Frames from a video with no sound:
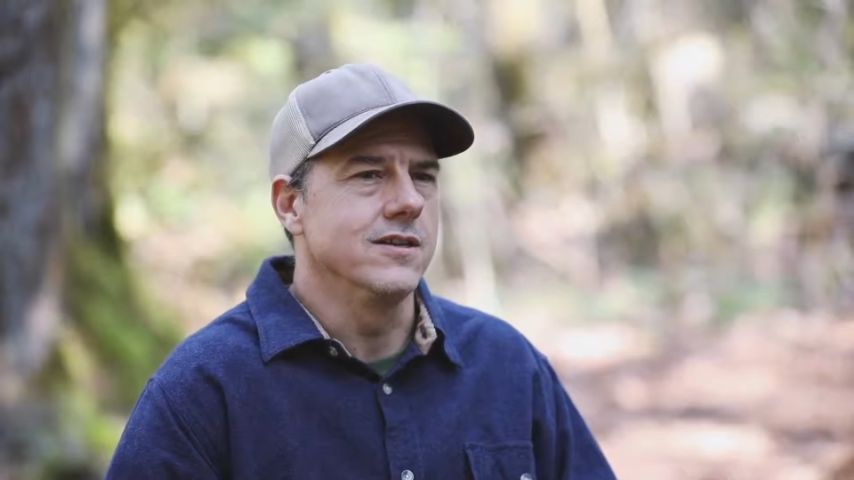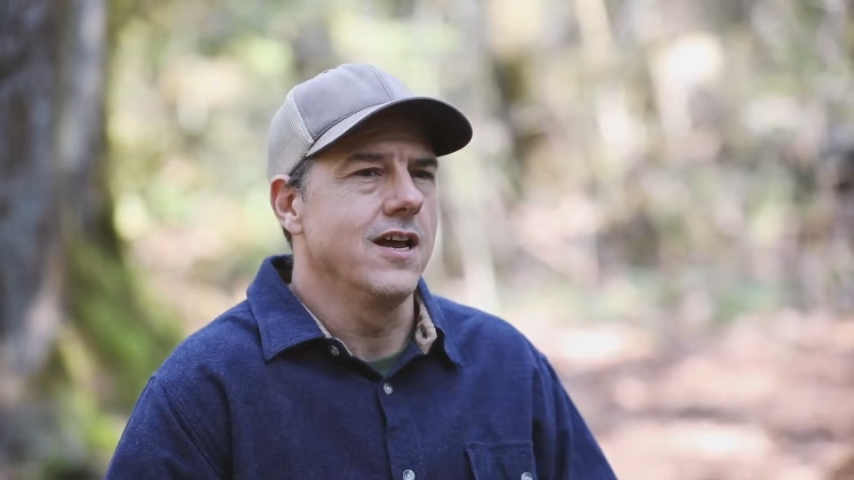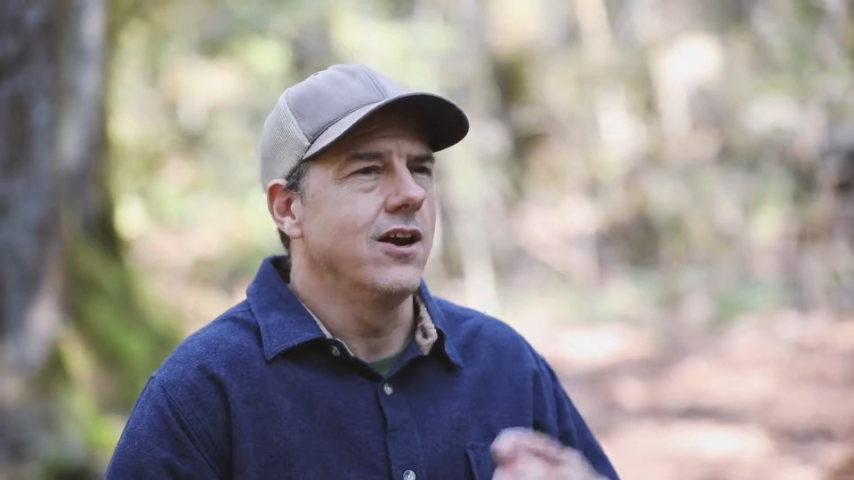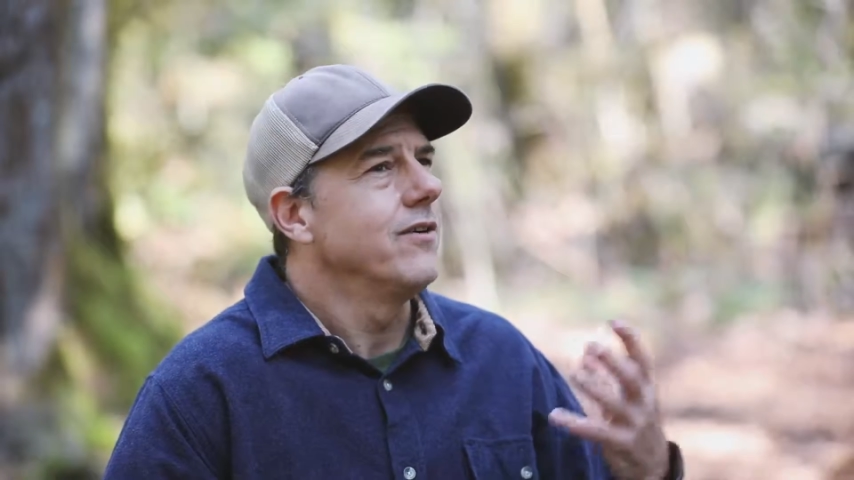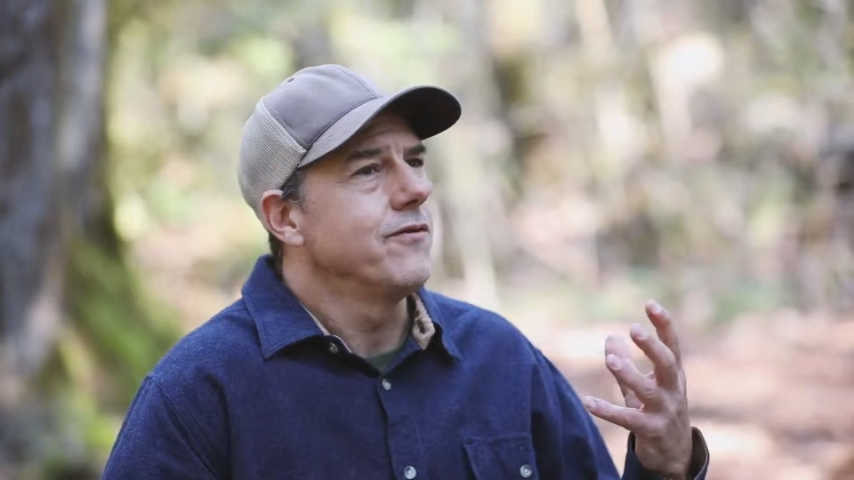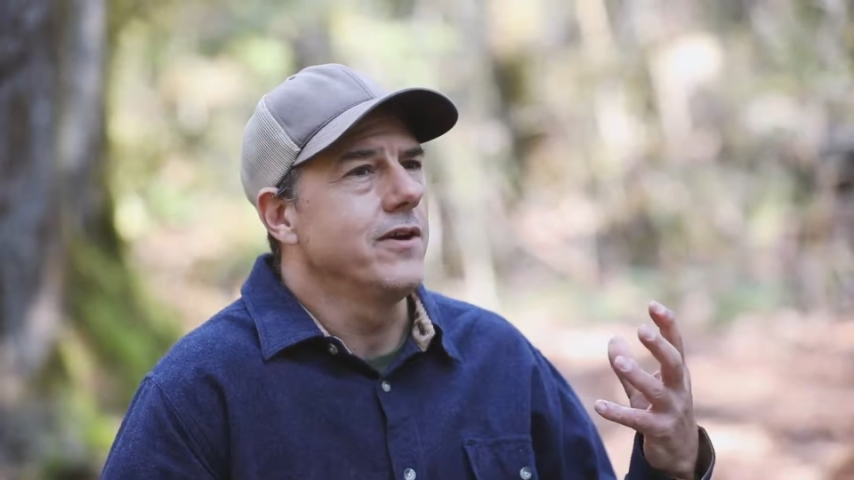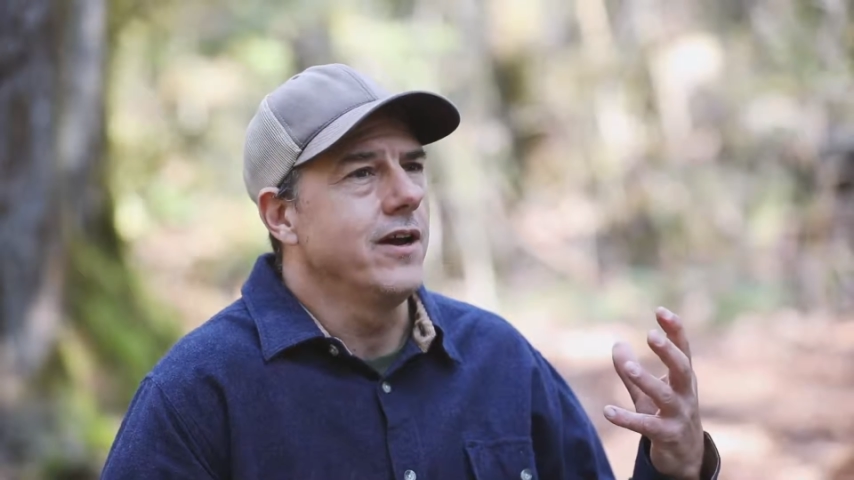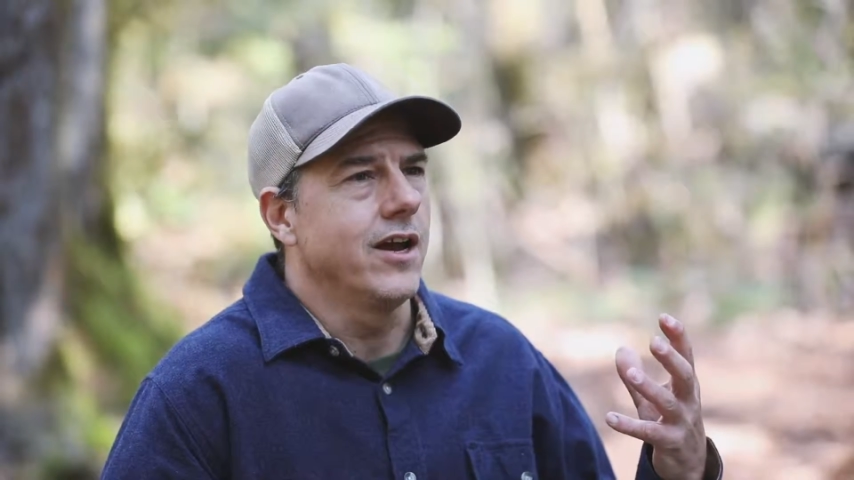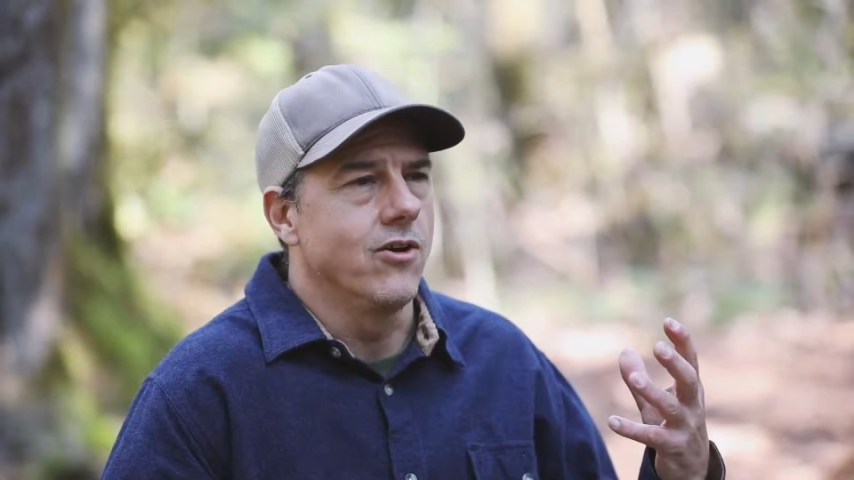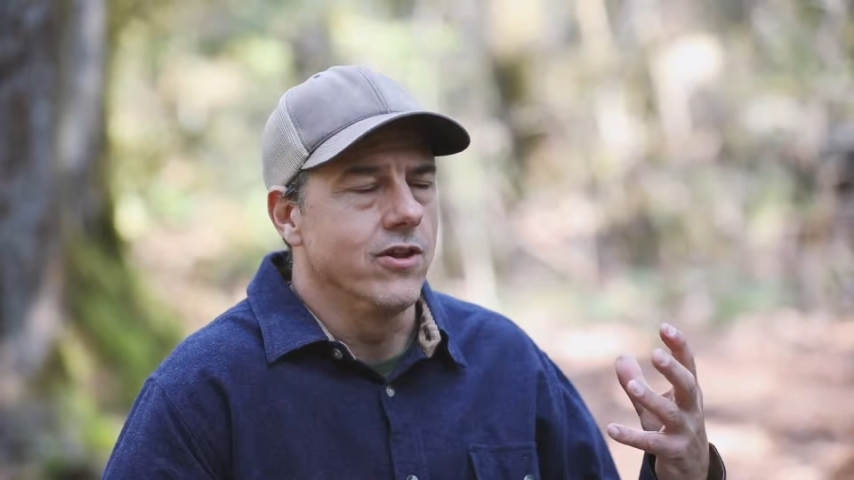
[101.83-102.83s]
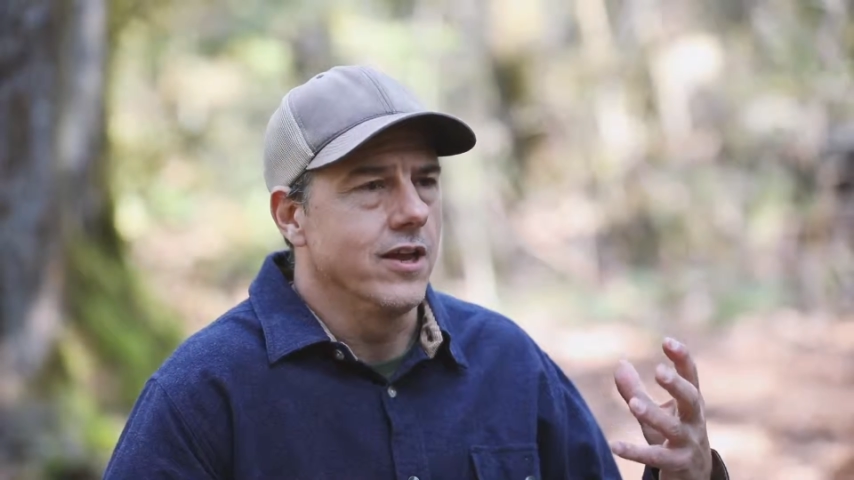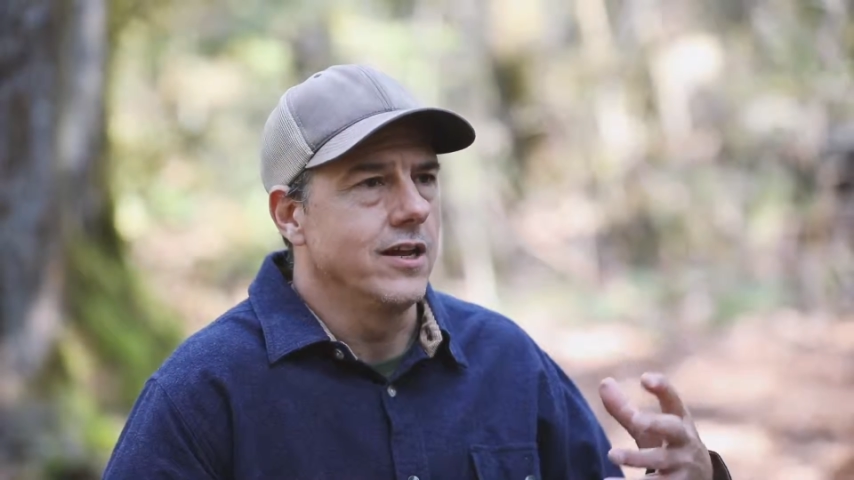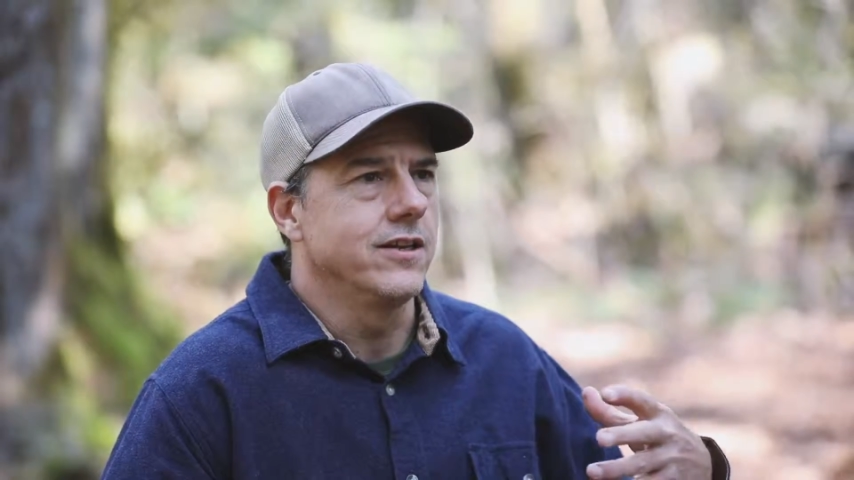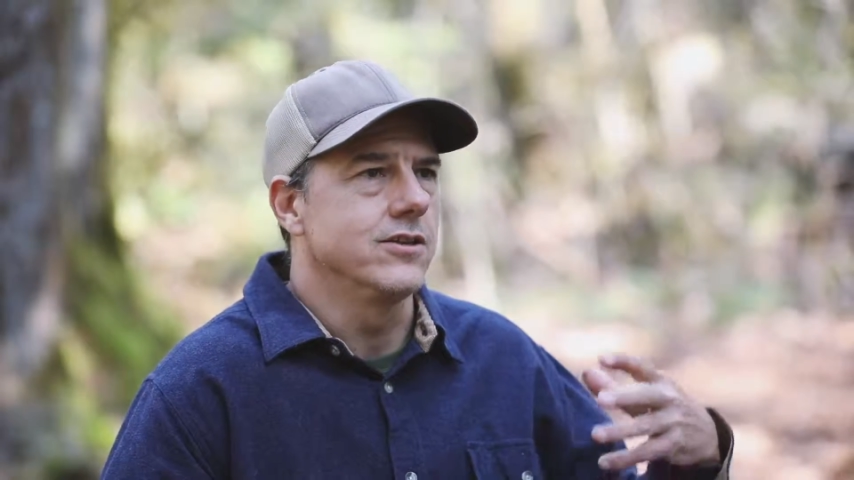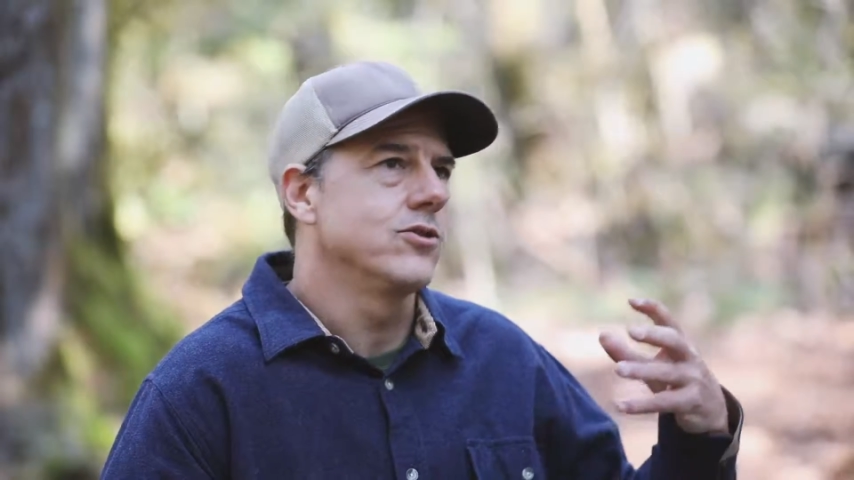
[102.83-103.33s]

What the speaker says: and how if I go to the hunting